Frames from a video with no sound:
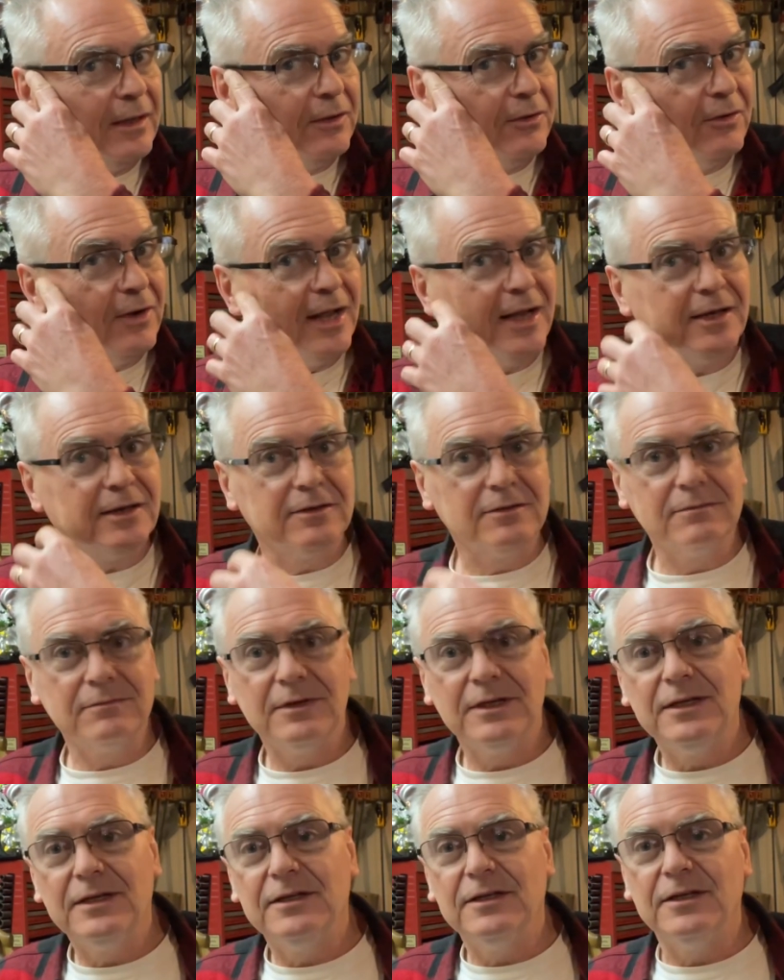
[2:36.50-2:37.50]
They're not,
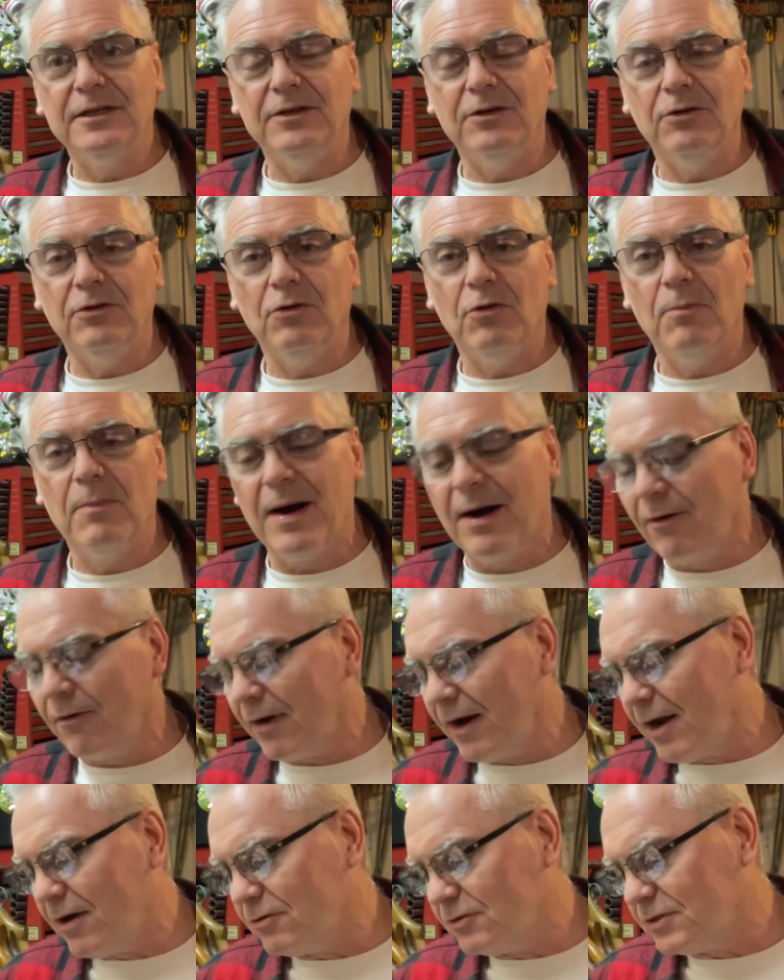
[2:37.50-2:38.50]
no
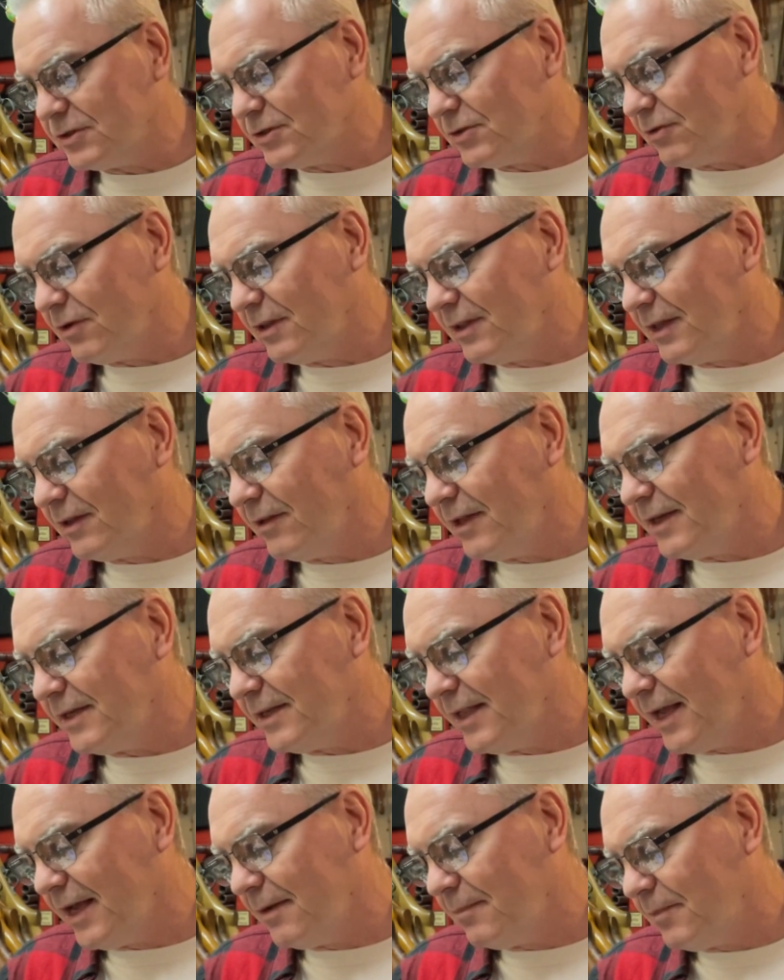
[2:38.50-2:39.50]
powerhouses or anything like
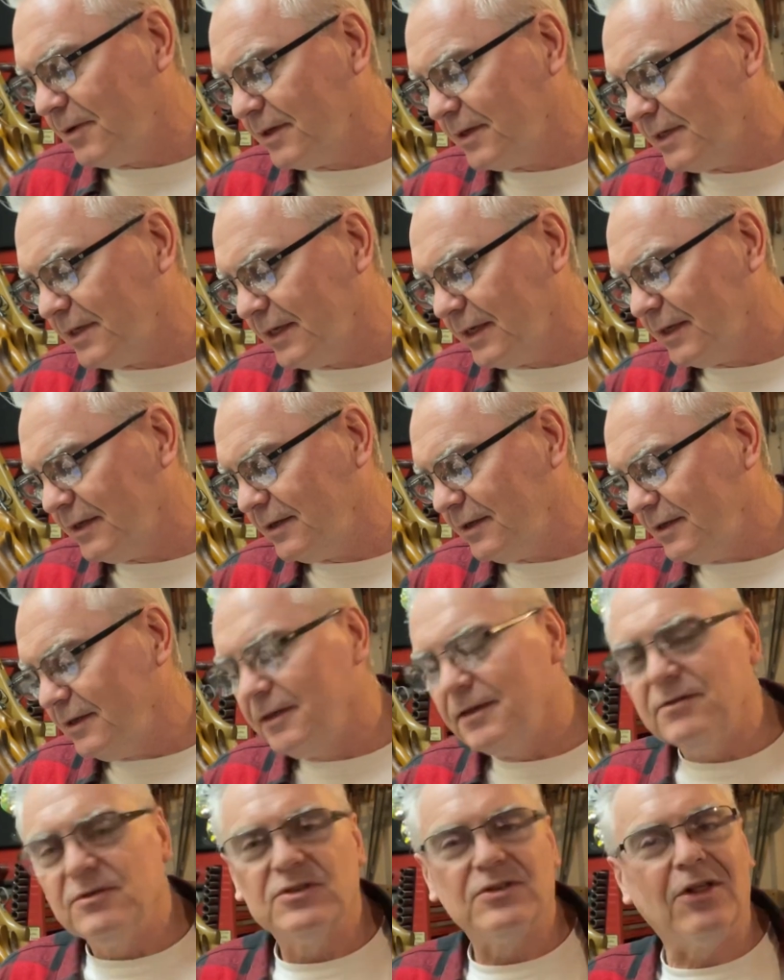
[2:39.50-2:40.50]
that, but as
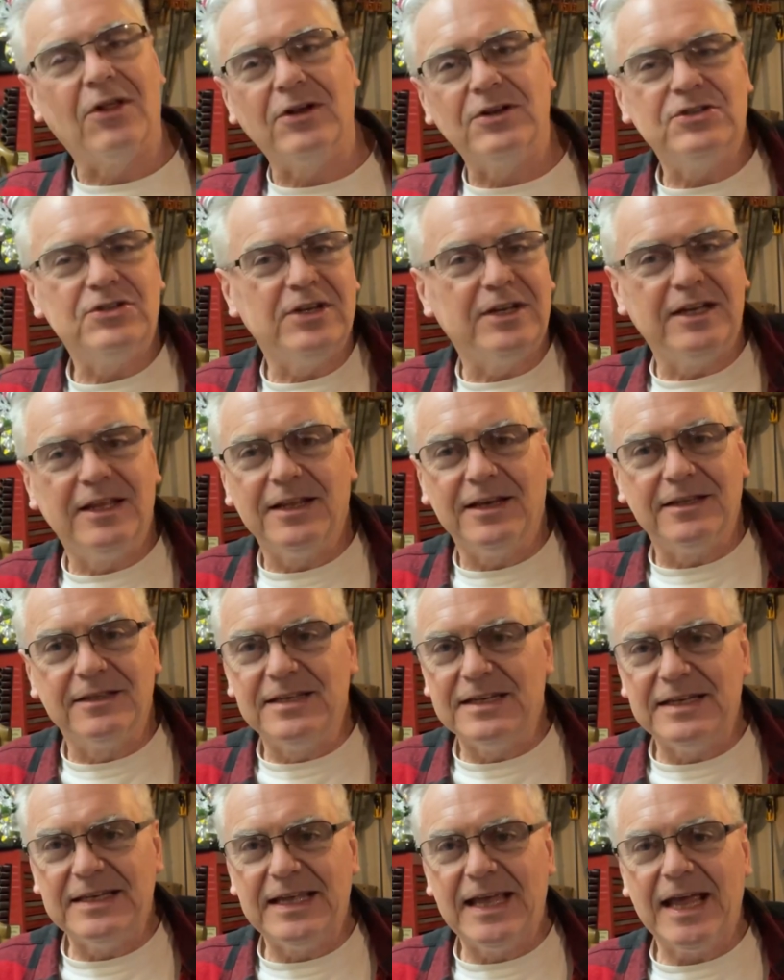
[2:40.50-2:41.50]
long as you can hit a
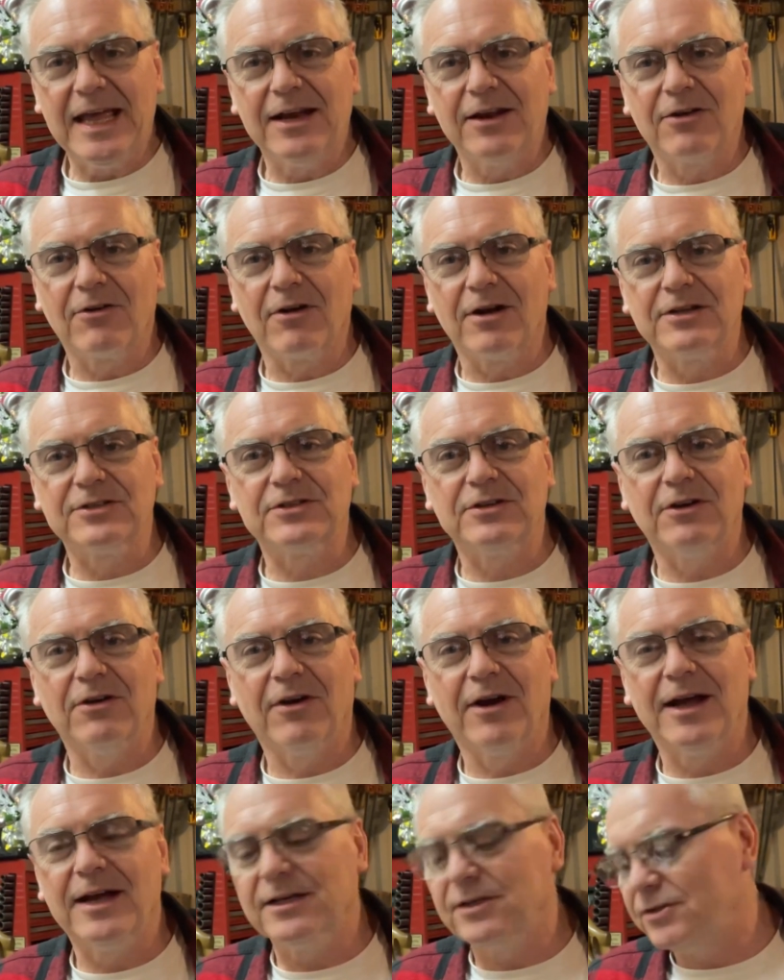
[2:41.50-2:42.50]
tin can across the
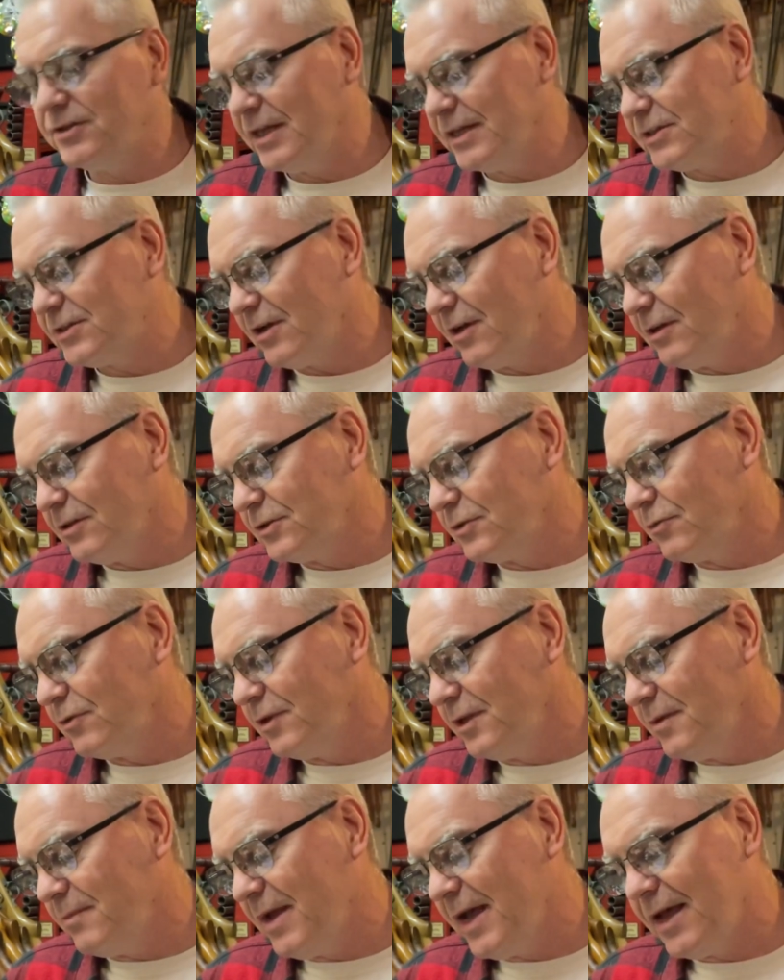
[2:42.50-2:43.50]
garage, that's all it
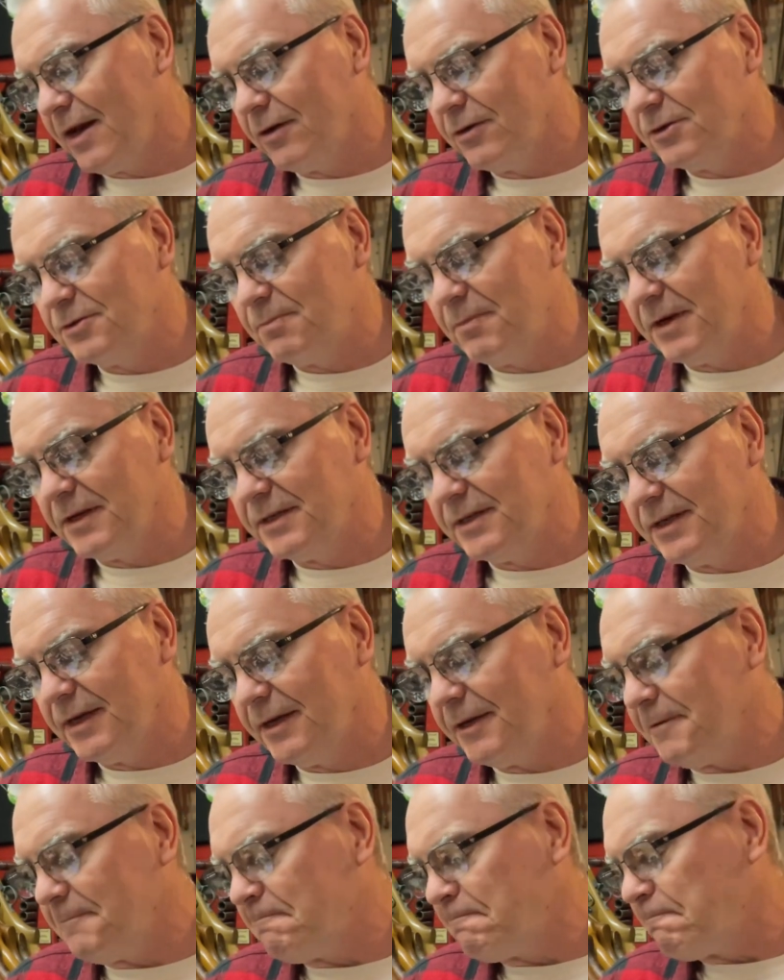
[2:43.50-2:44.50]
really matters. But
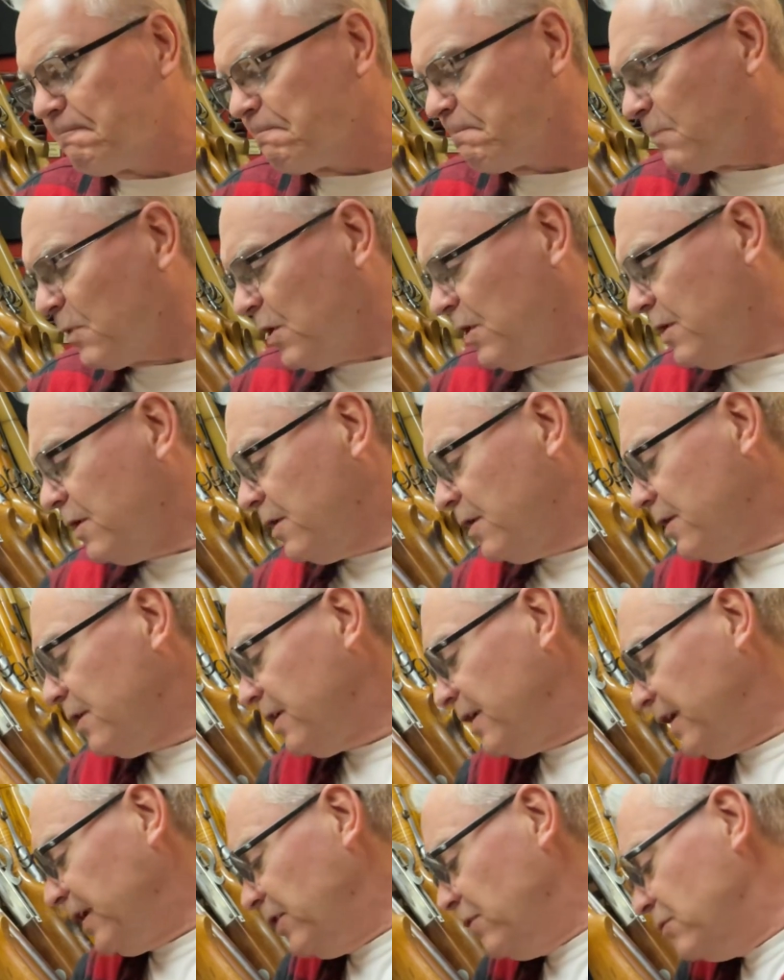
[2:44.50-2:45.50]
it
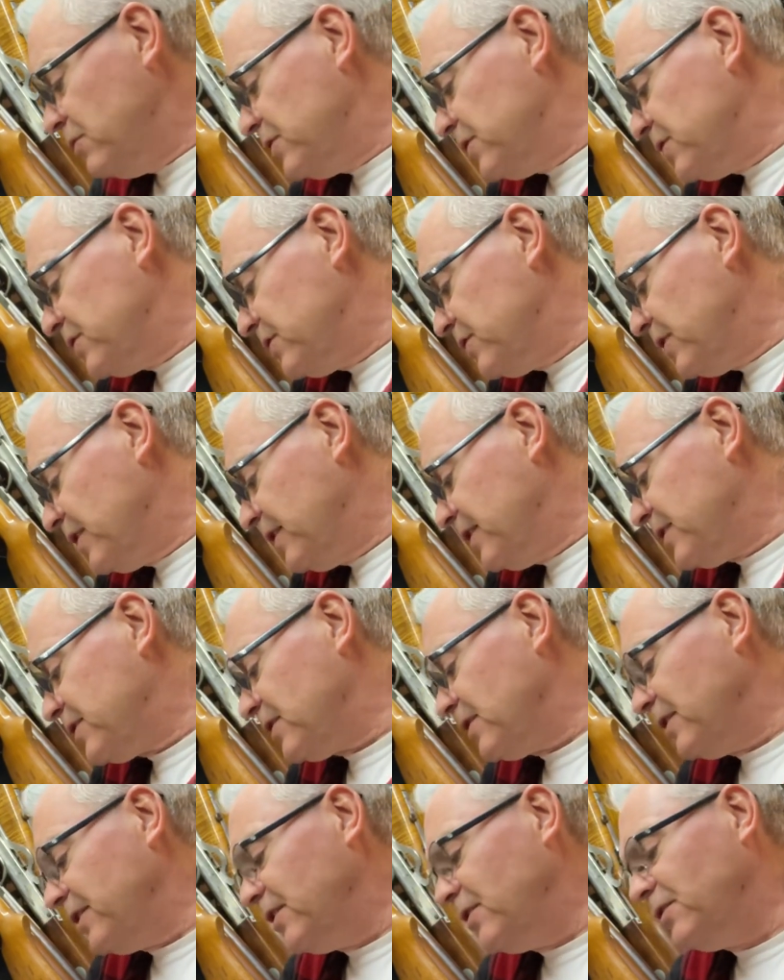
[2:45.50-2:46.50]
uses
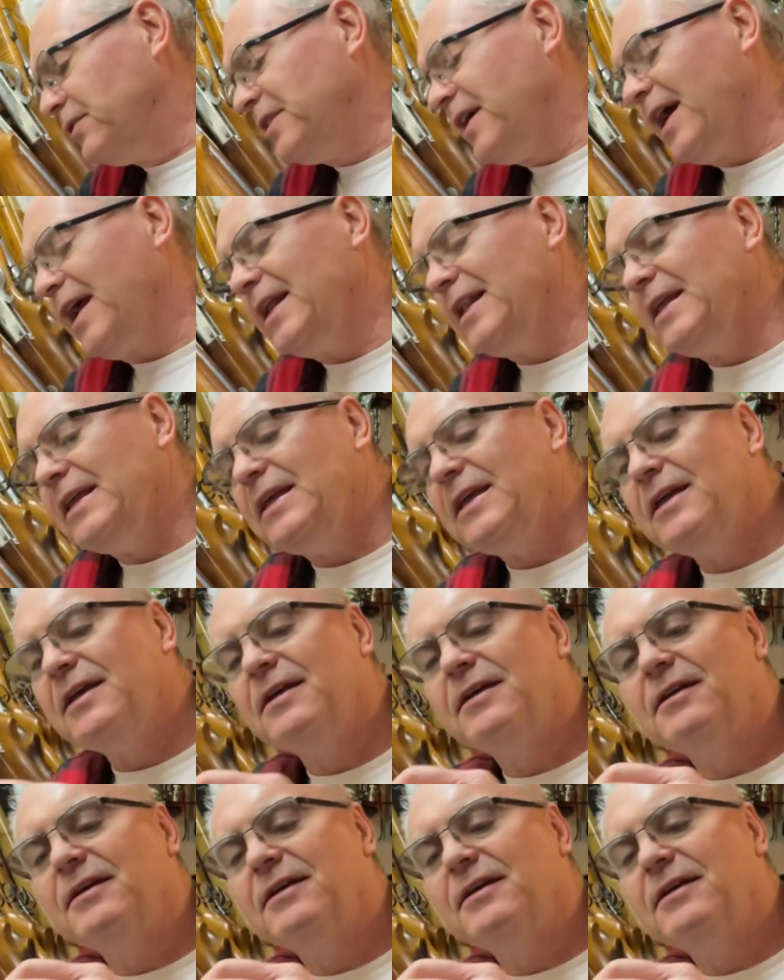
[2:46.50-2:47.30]
this little tiny